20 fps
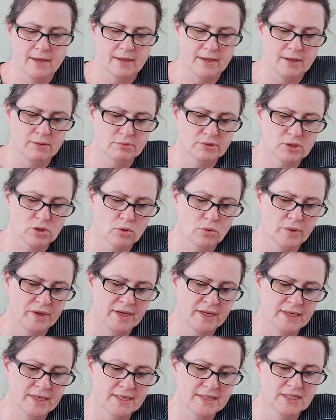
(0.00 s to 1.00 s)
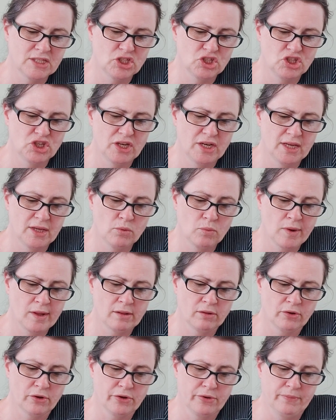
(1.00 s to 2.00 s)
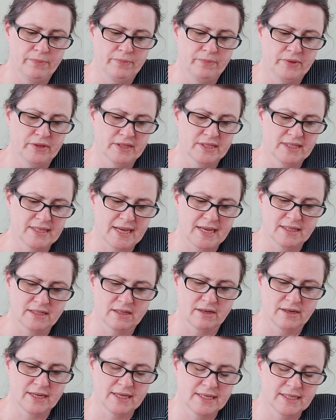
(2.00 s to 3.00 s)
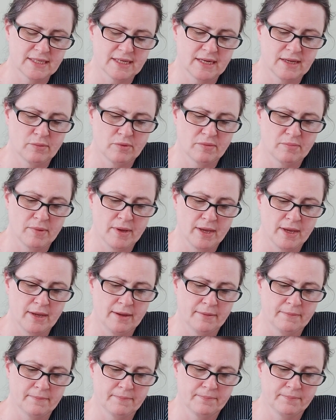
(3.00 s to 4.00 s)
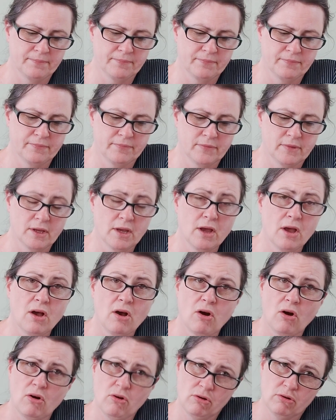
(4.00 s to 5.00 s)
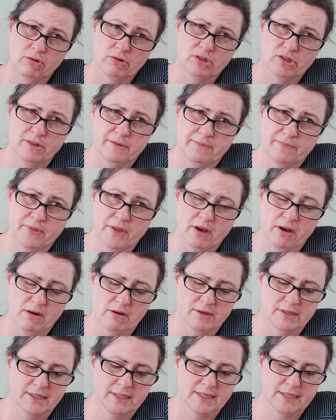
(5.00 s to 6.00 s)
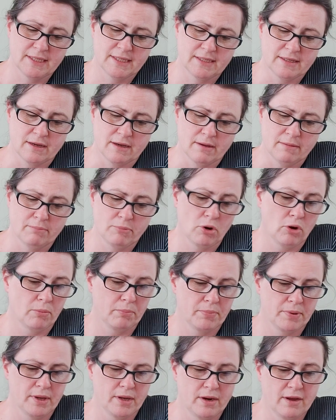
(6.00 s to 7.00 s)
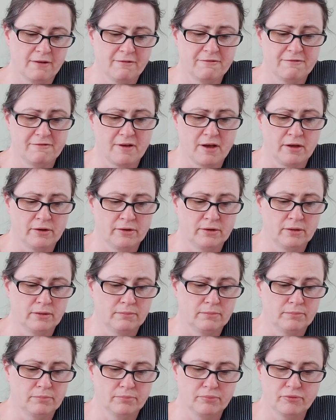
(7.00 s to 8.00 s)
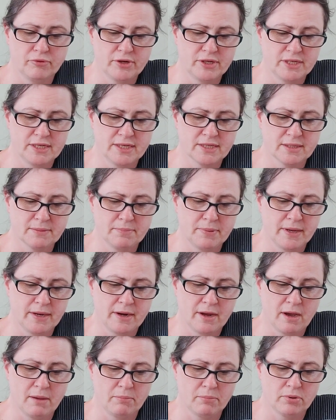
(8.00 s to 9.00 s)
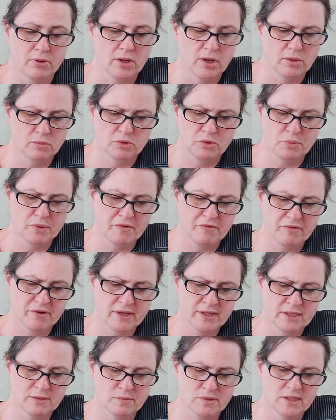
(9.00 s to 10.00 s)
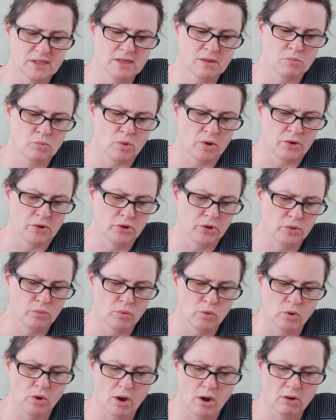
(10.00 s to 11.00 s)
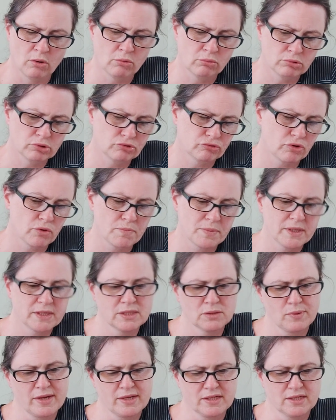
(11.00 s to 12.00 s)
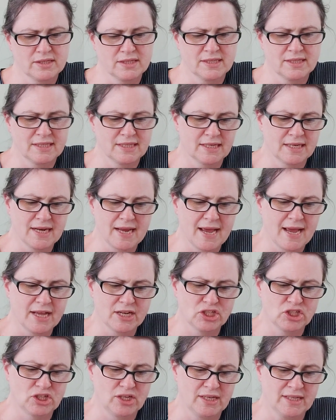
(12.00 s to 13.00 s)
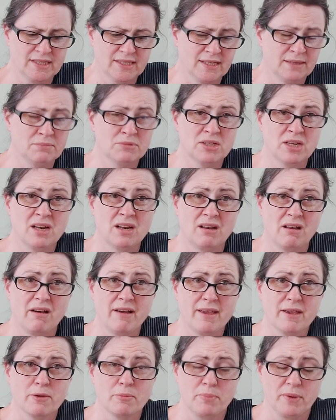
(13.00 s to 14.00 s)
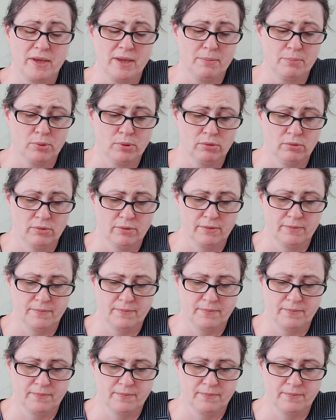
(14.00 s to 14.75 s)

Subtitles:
It was Queenie's chilly welcome that sat uneasily with me. Odd that our sister, popular, fun, pretty as a pin-up, would be friends with someone who wore old droopy sweaters and didn't actually seem to like people.